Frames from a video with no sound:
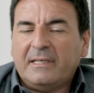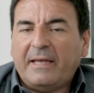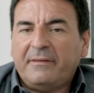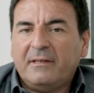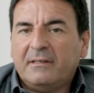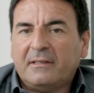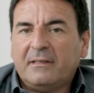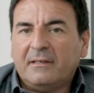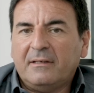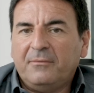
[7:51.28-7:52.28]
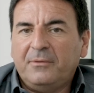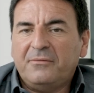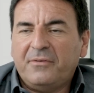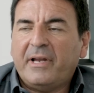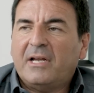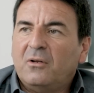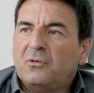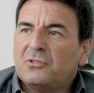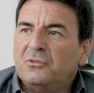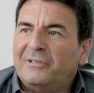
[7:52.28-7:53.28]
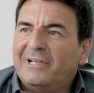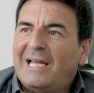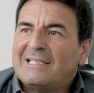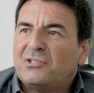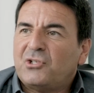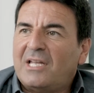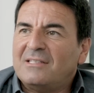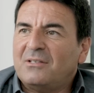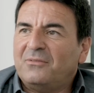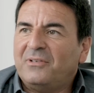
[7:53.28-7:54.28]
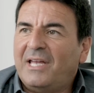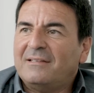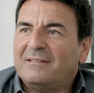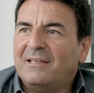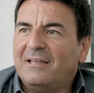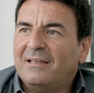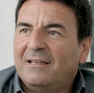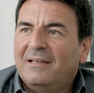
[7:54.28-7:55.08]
I think we're very close to their last chance of getting,